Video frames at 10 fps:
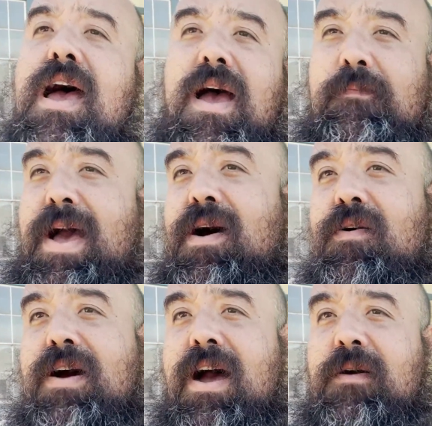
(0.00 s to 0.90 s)

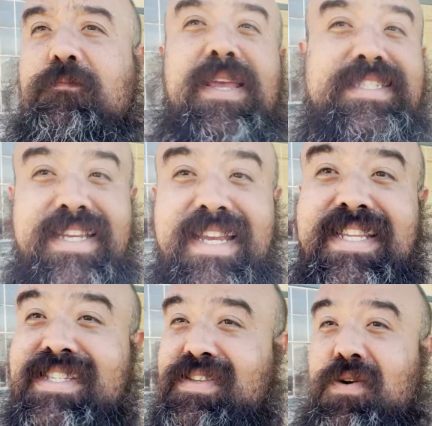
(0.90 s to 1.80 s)
about um,
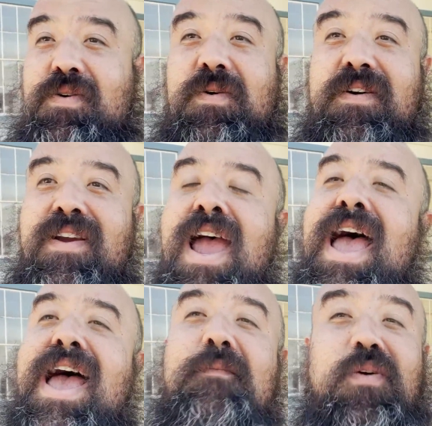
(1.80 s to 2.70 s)
business or
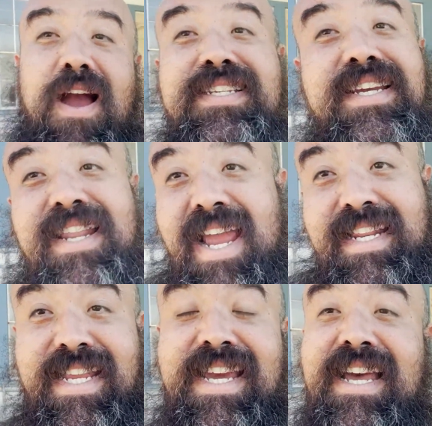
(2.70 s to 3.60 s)
project
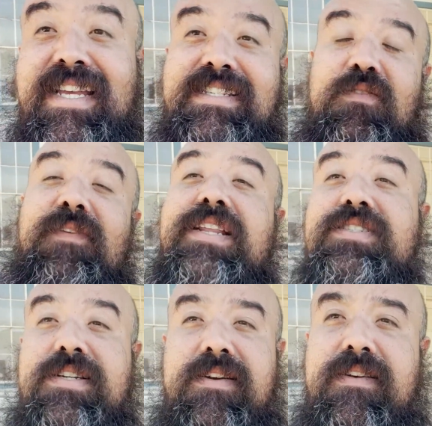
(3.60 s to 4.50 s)
ideas or
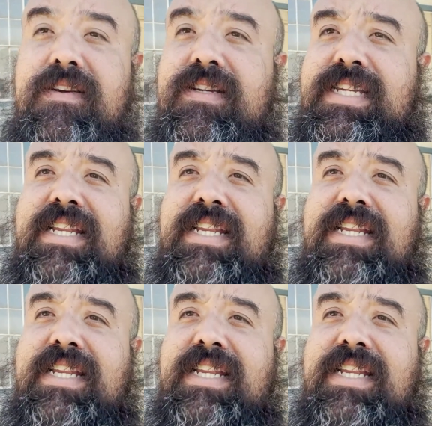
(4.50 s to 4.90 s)
ventures.